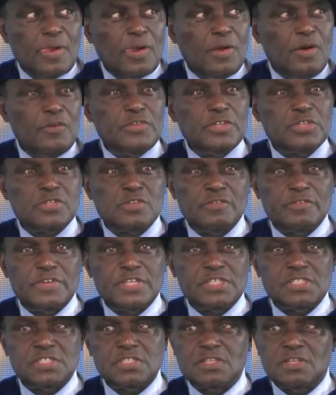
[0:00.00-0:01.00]
of this
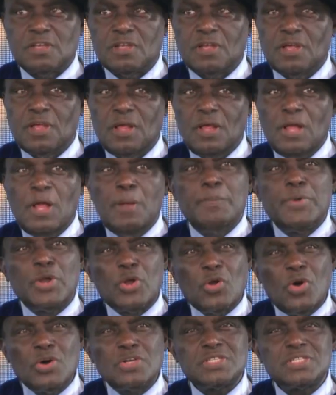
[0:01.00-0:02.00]
university
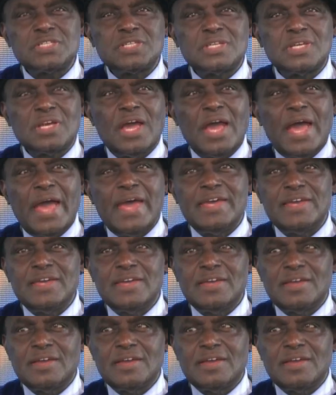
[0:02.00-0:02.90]
because I